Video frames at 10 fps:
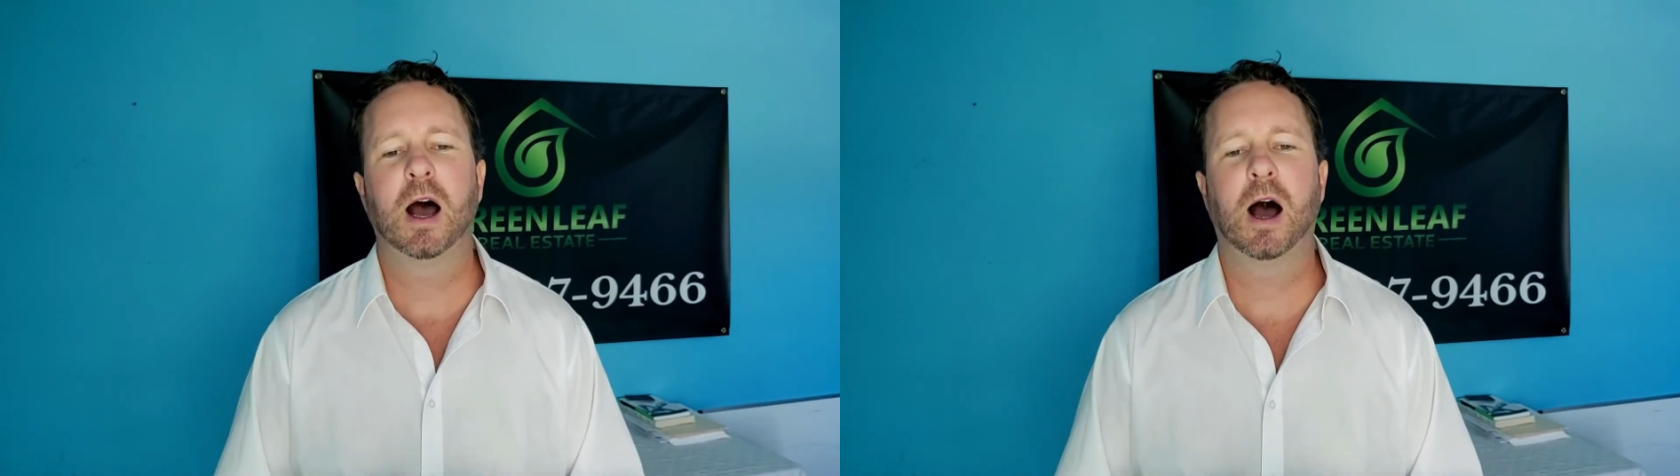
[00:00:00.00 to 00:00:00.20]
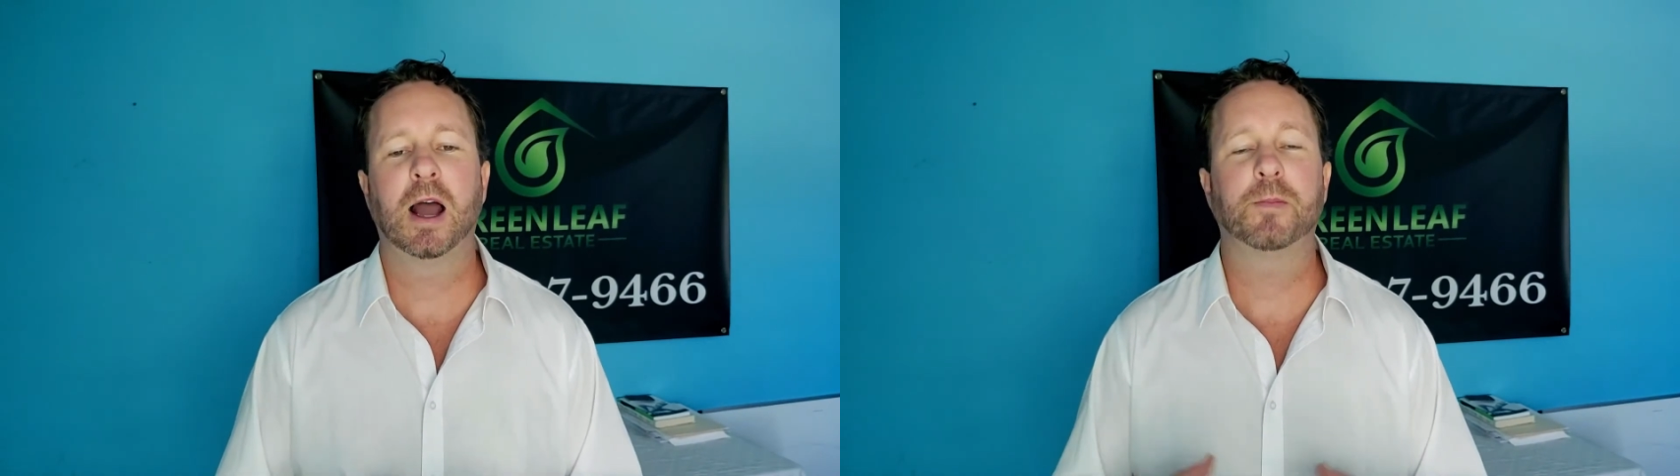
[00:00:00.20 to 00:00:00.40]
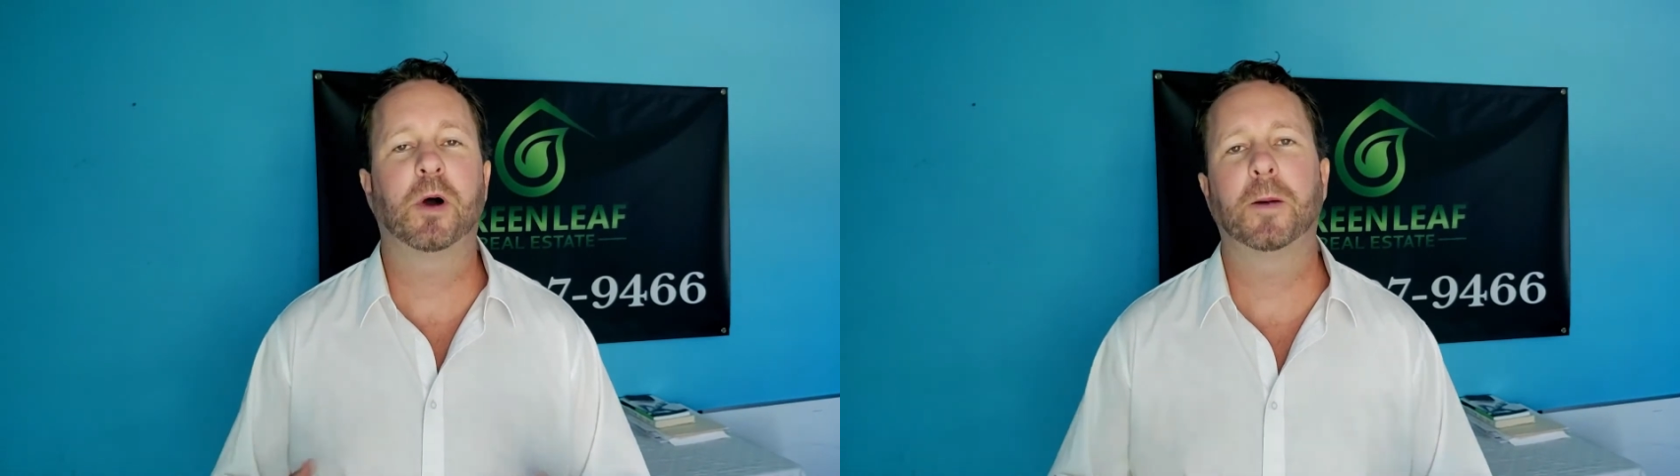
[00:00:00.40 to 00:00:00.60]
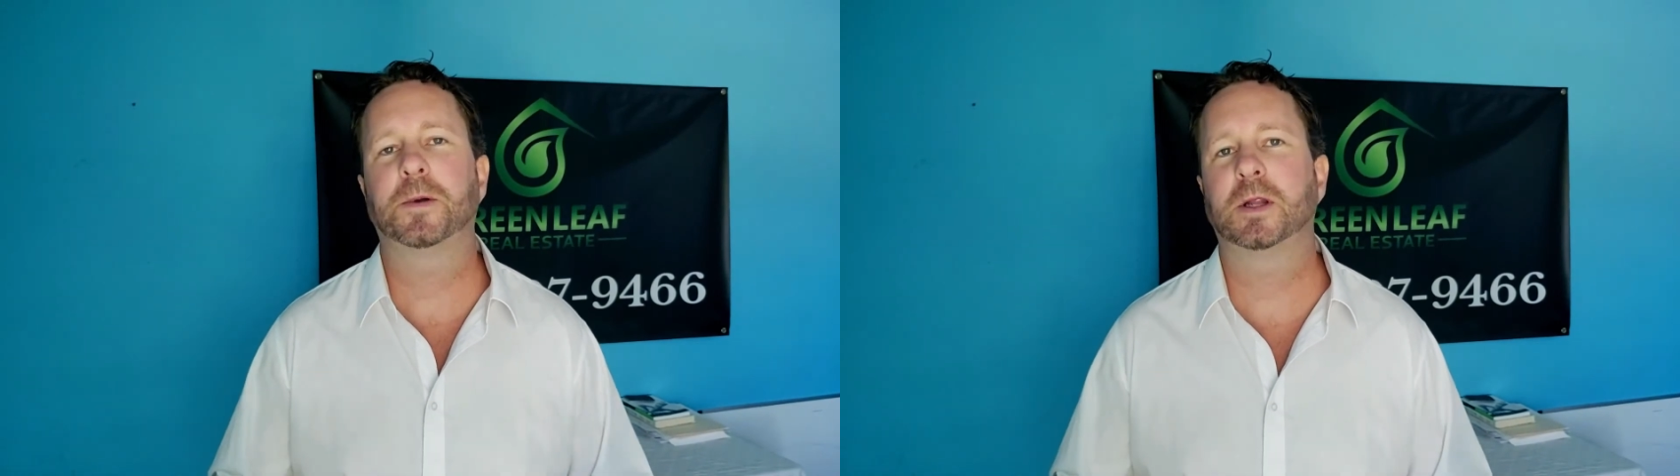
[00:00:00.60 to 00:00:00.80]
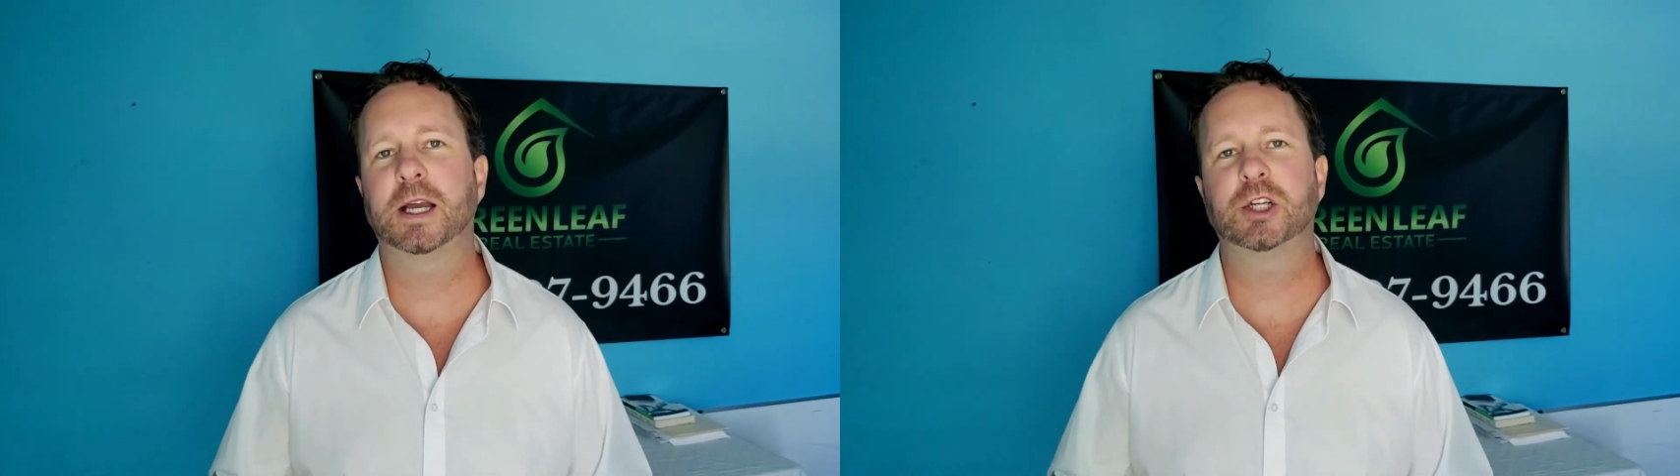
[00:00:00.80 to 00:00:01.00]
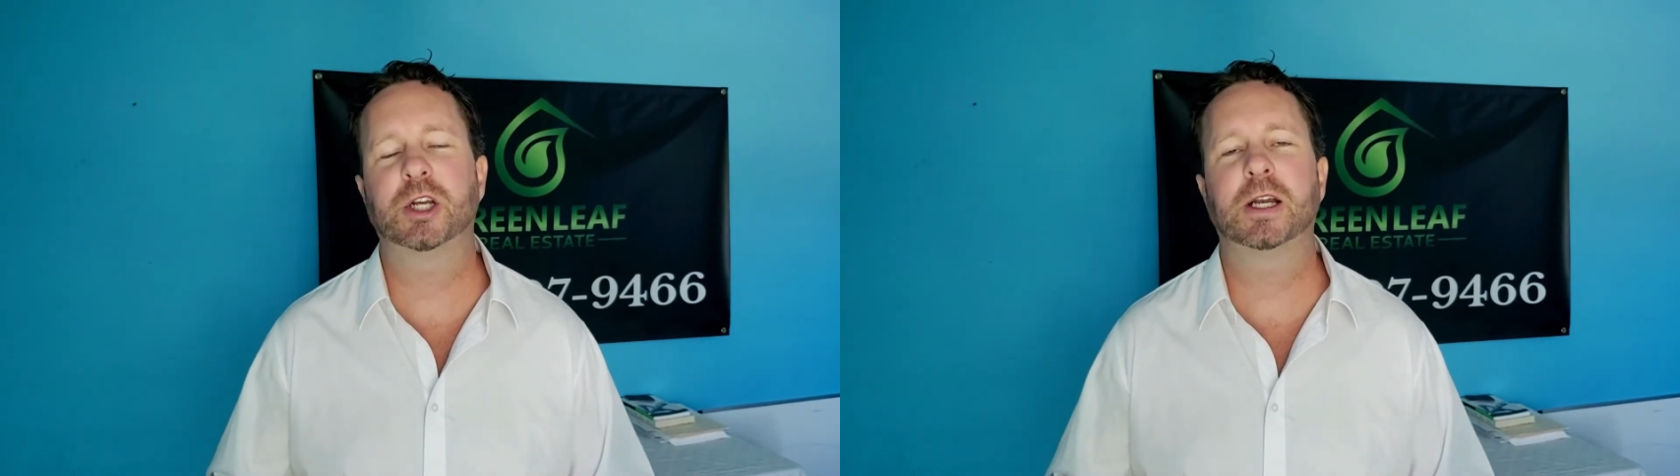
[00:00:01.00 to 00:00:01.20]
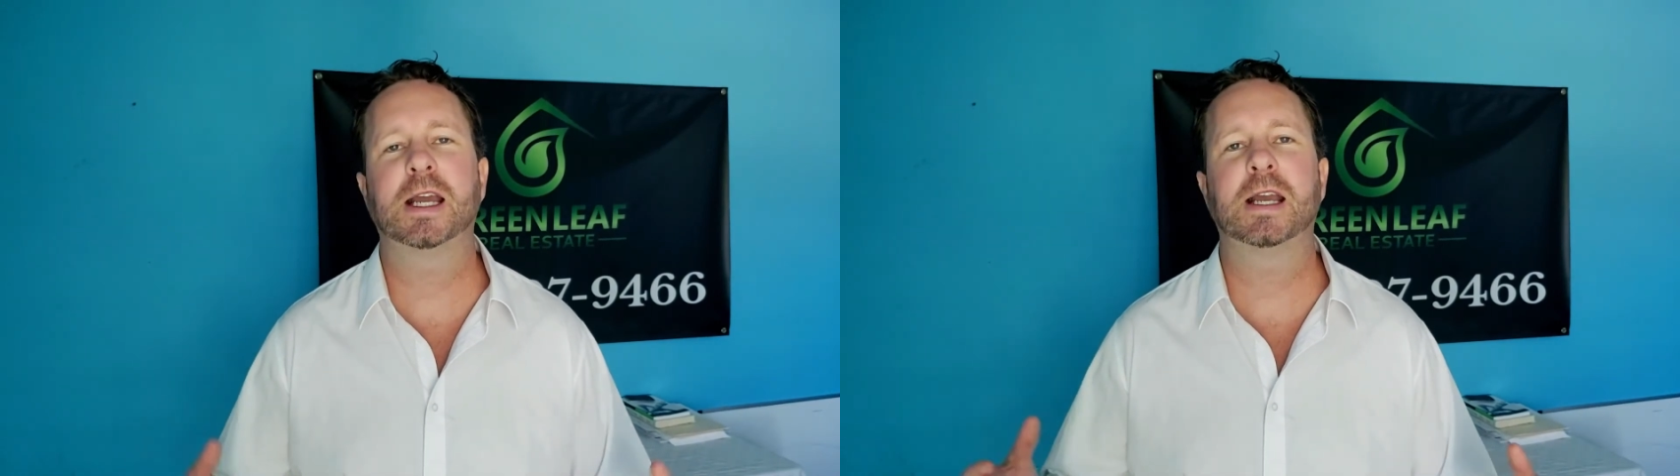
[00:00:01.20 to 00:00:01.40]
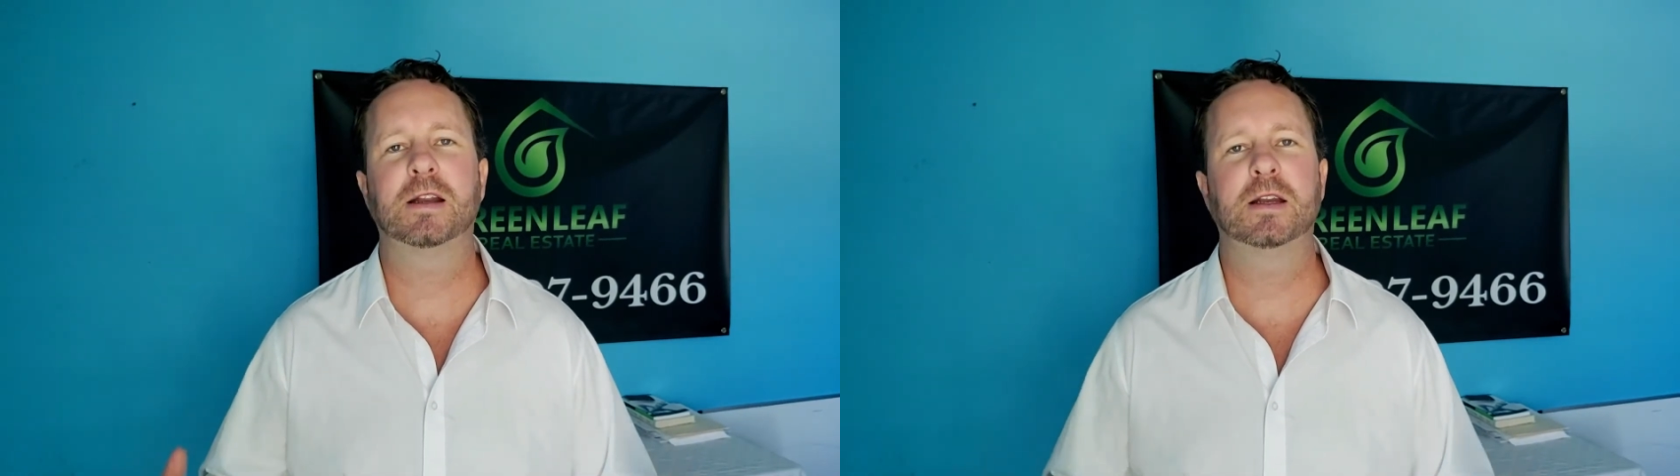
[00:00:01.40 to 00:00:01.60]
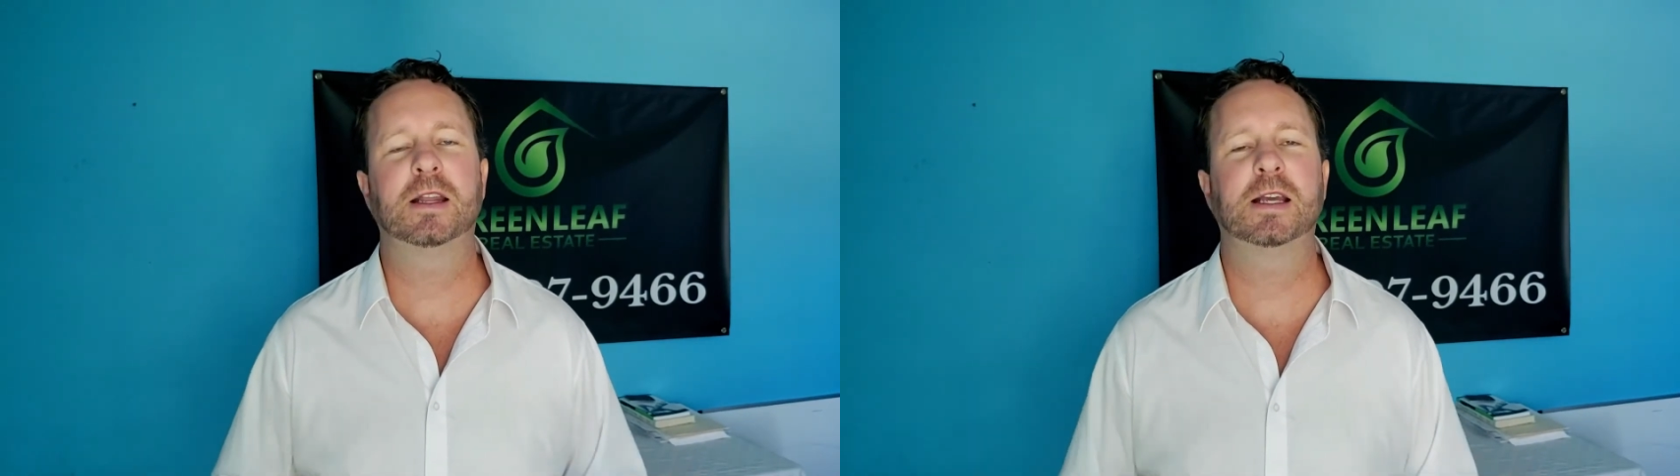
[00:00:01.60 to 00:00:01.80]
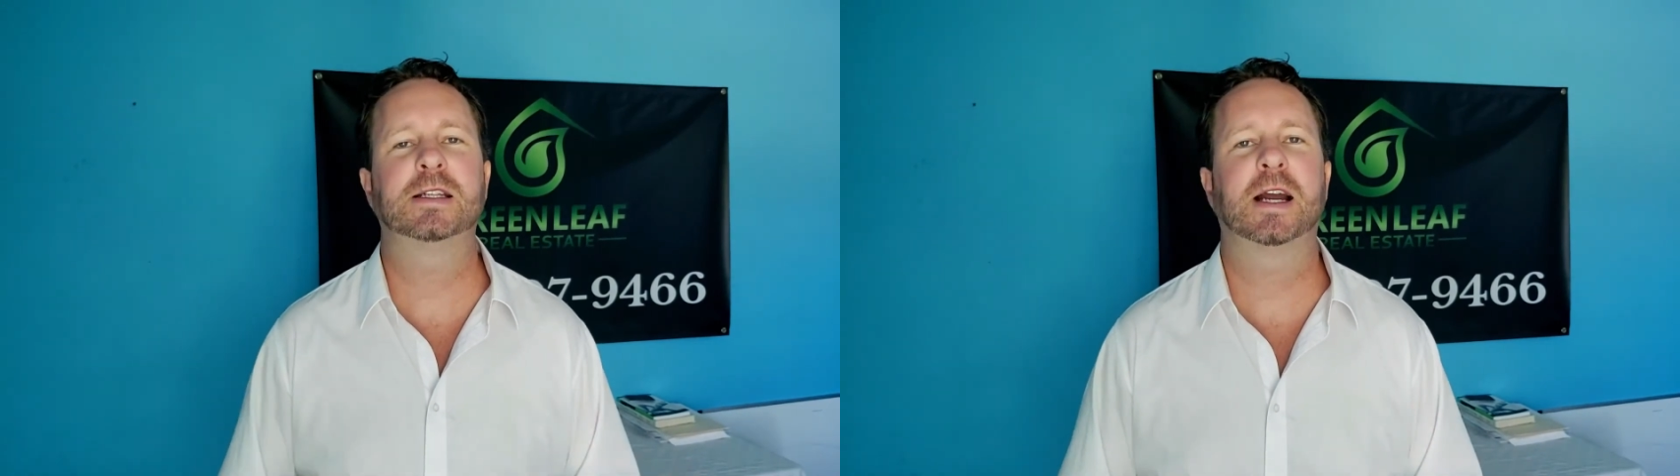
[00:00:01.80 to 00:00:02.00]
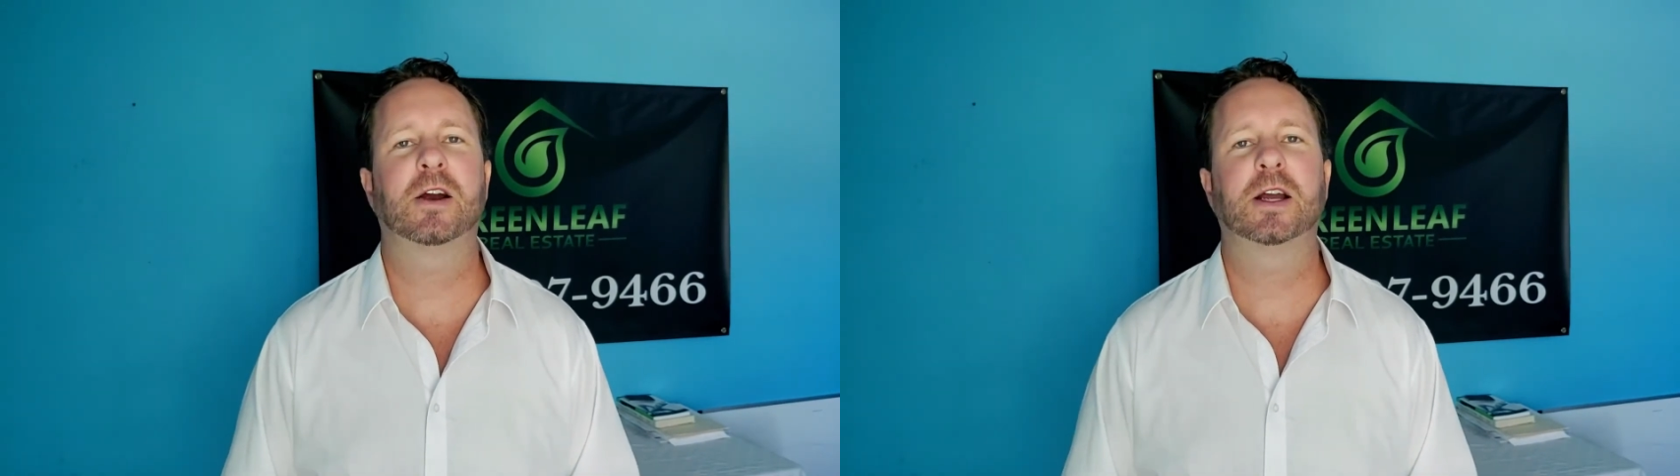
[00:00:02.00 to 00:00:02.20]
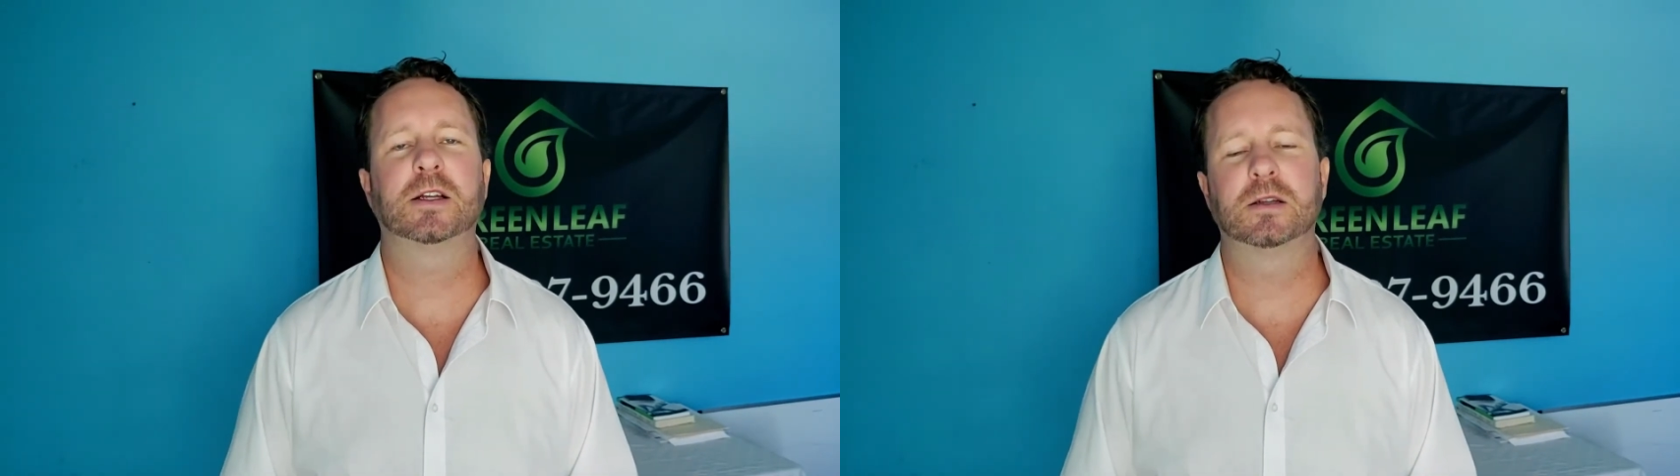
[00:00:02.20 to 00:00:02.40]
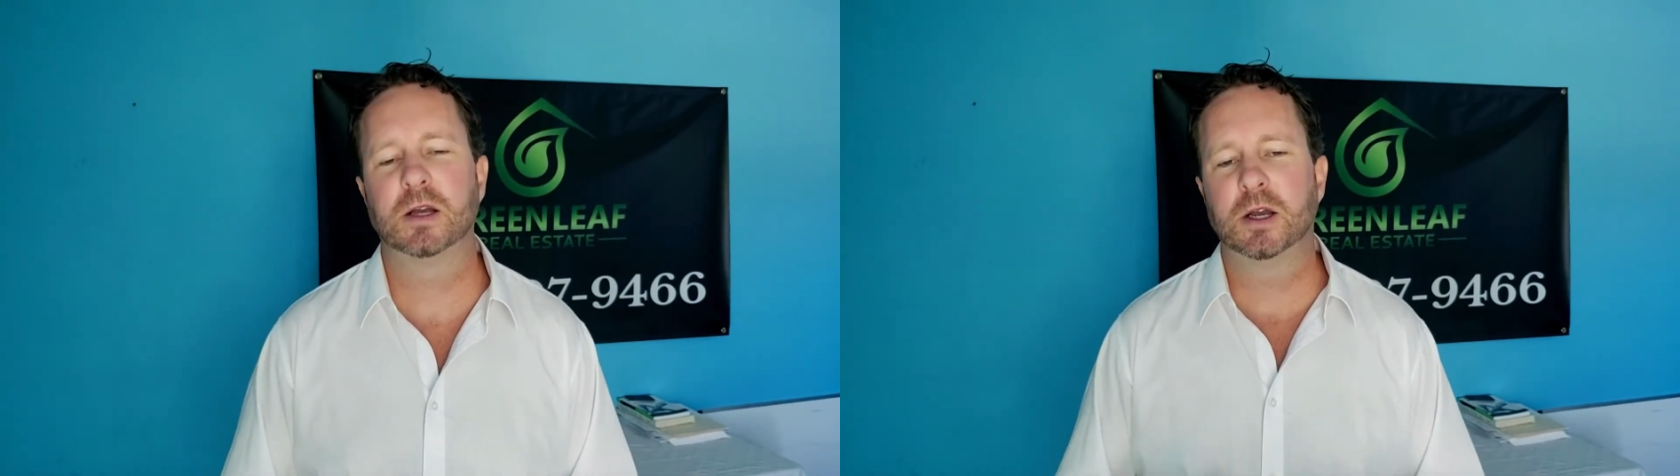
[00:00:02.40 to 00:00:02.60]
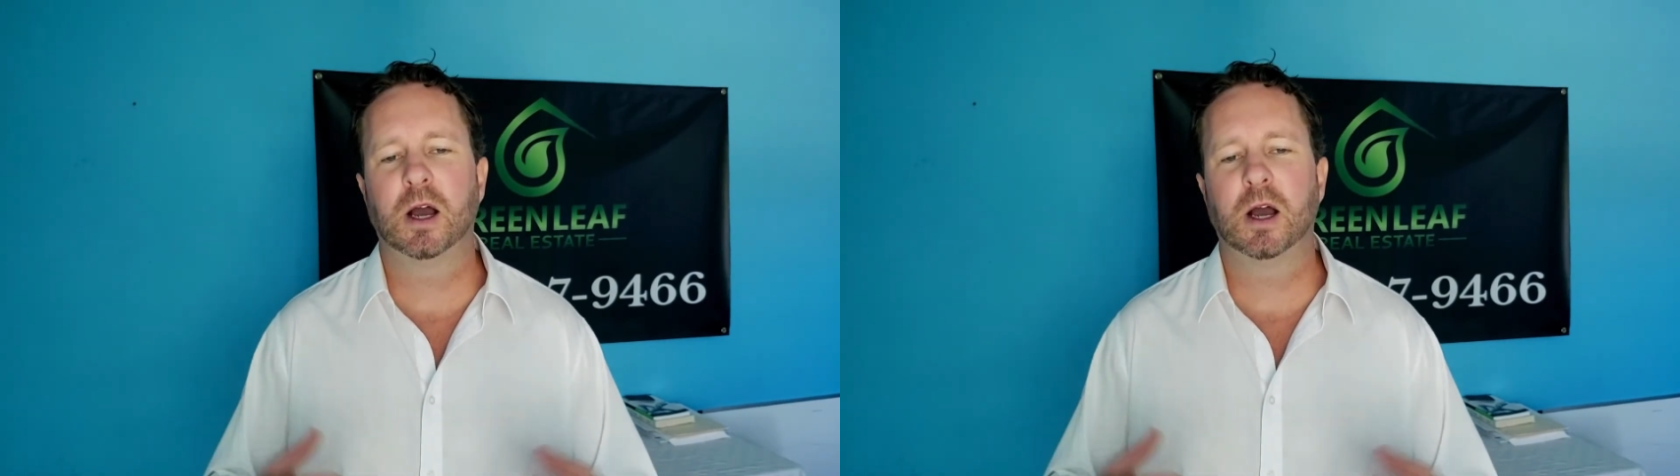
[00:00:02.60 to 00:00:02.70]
and population in these areas.